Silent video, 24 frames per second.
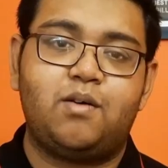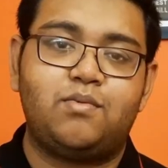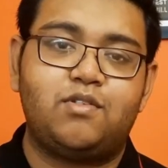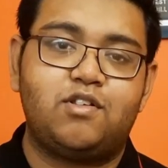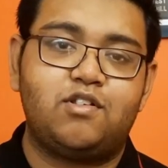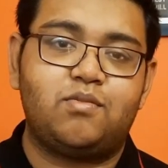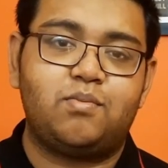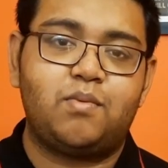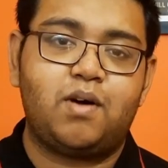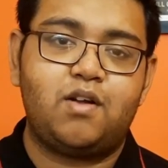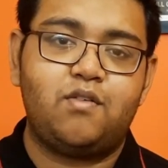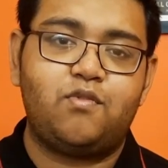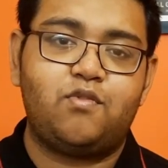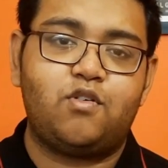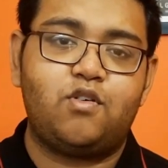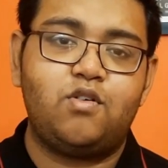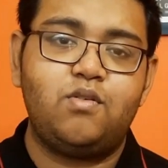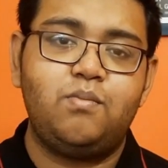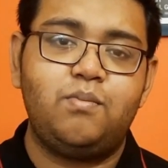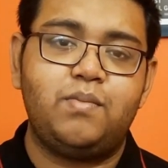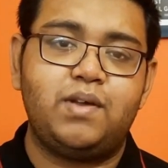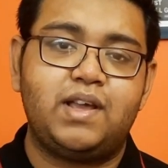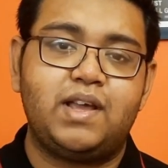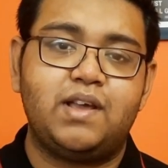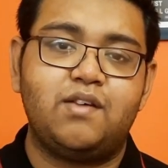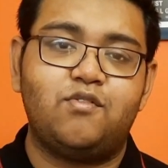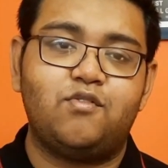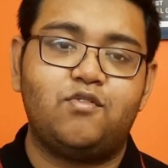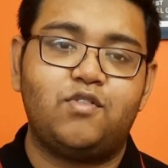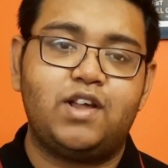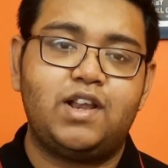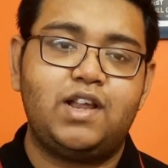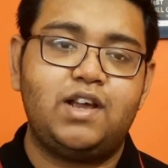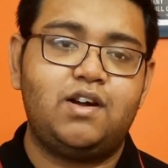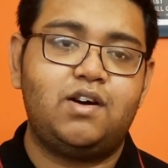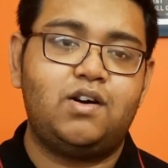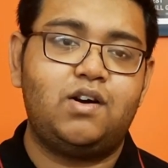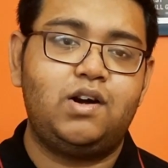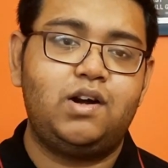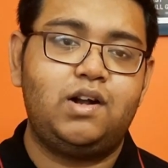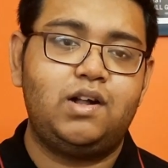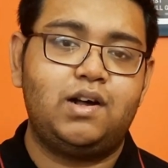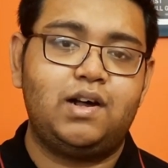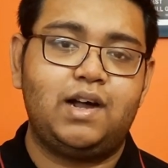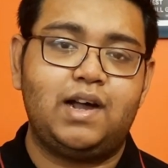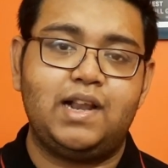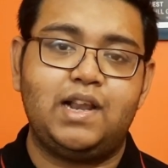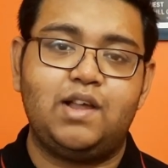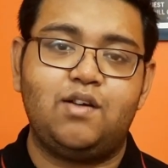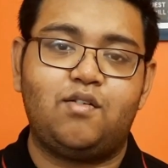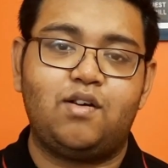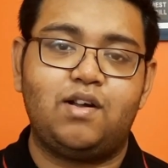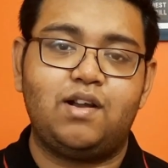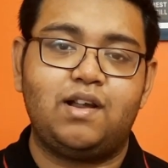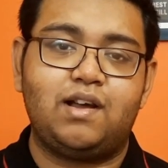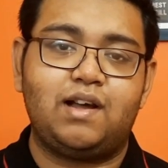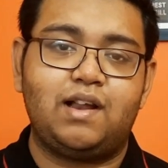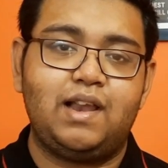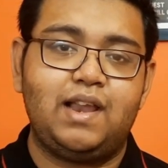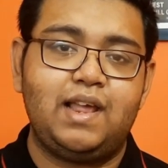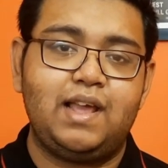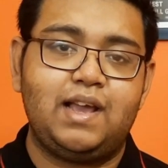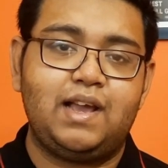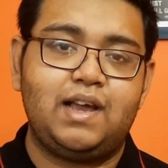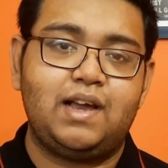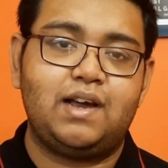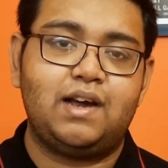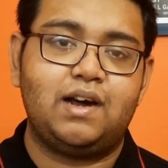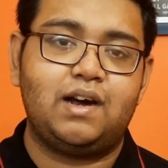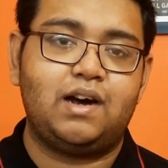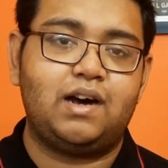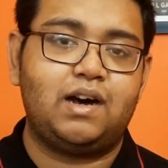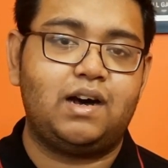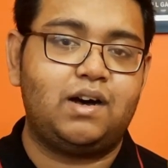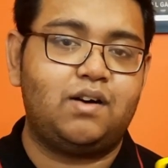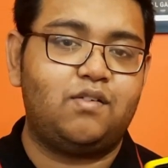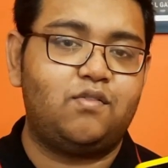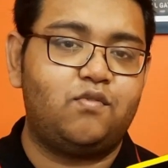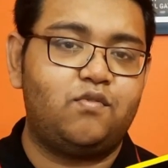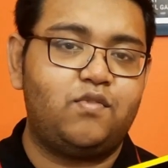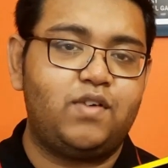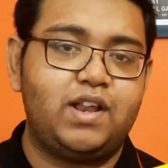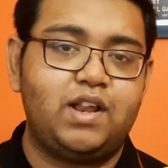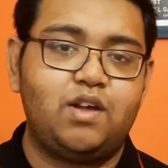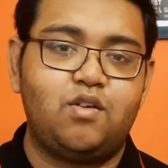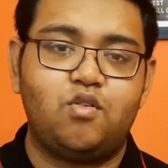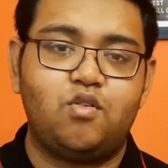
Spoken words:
of the smartphone became very good, and you can click very